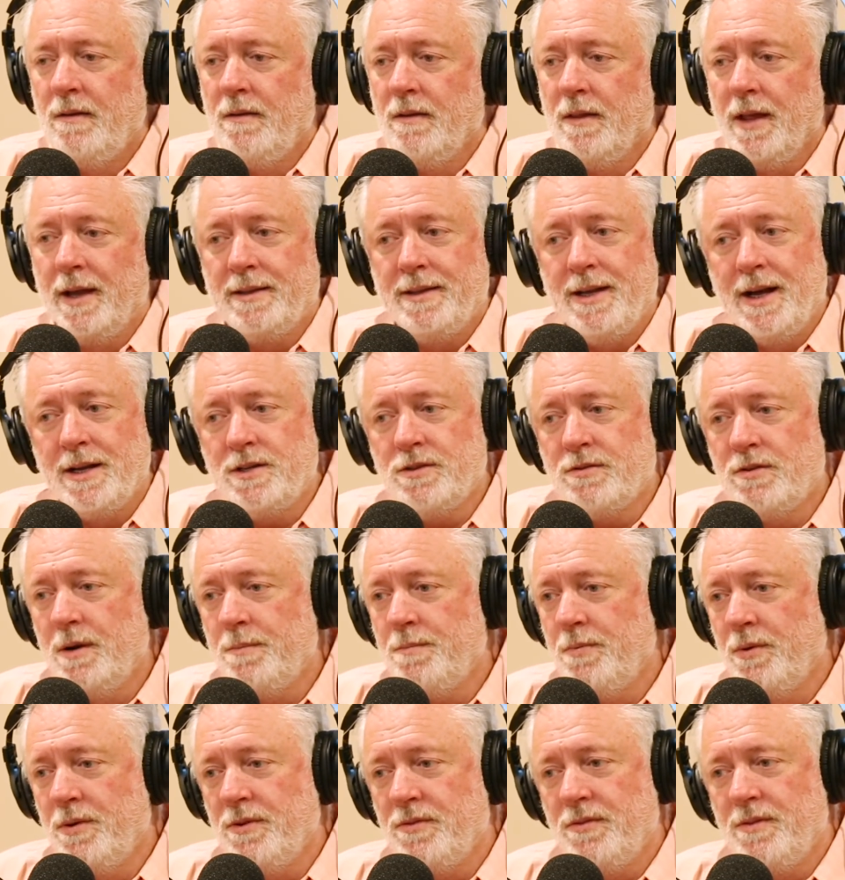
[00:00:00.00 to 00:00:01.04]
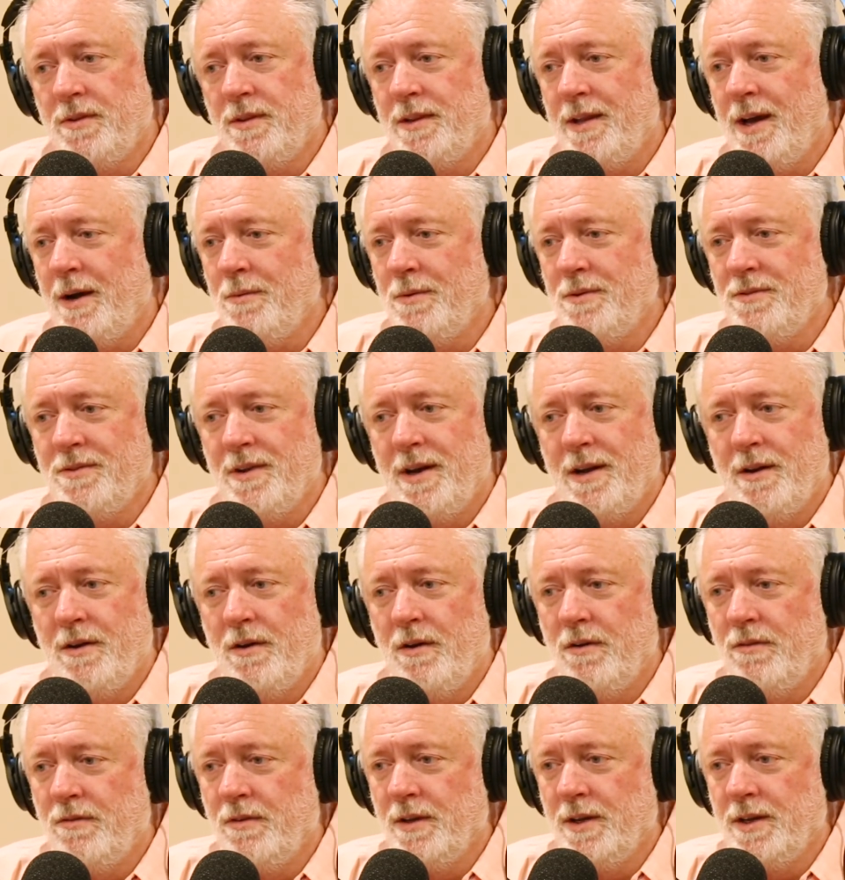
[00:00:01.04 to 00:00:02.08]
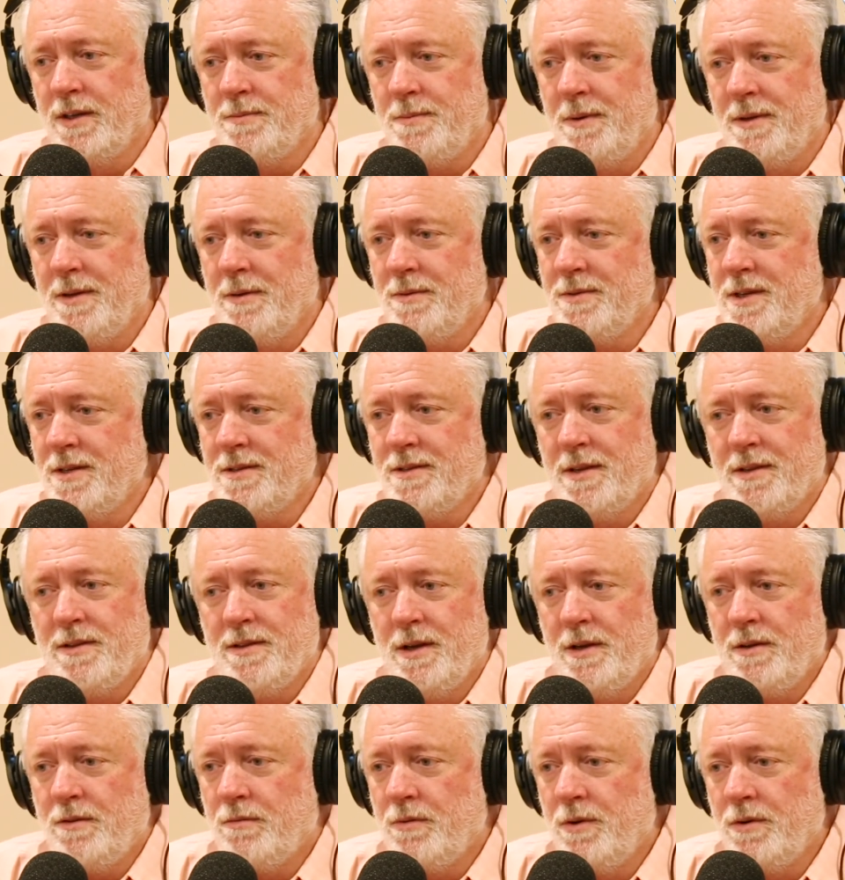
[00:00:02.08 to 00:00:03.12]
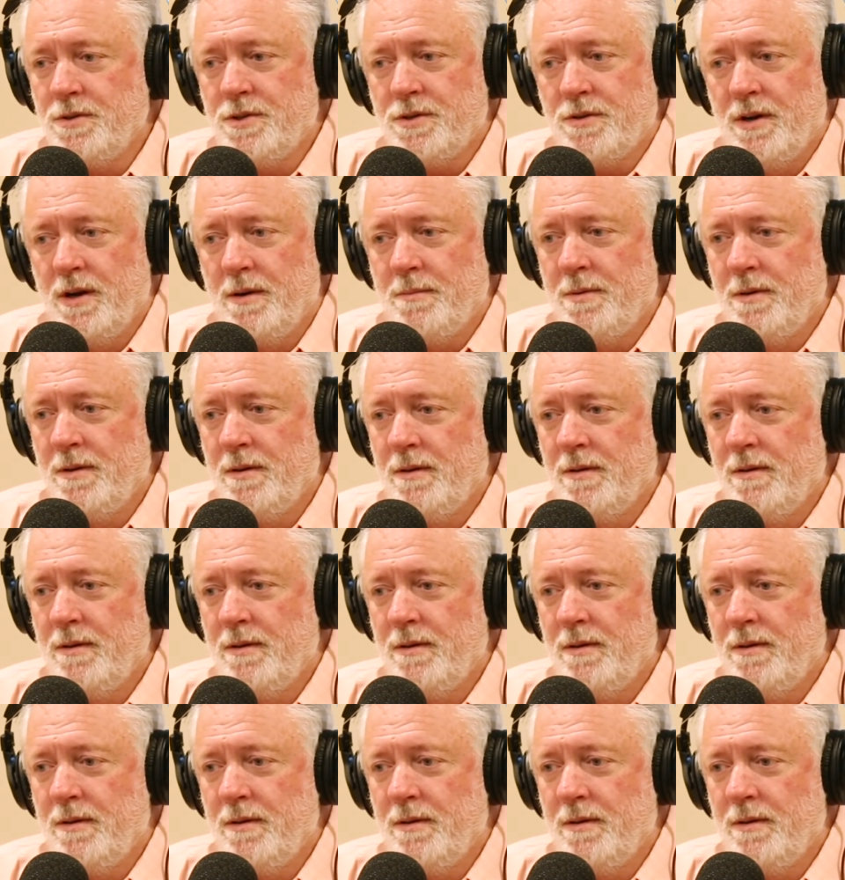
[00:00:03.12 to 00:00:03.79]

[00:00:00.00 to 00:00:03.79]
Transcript: Like that trip was not an overly expensive. That was just a road trip.